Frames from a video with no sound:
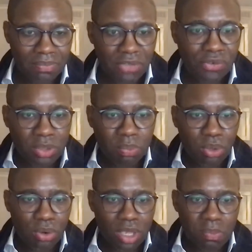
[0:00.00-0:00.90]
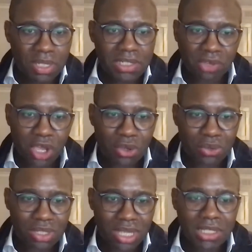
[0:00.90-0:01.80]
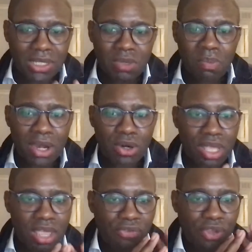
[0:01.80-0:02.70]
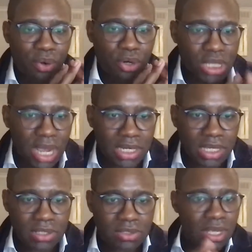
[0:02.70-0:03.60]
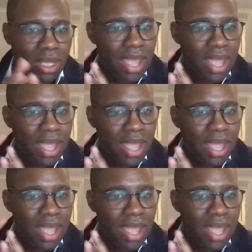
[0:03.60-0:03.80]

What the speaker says: If you deploy a piece of code, it doesn't matter if you are Chinese,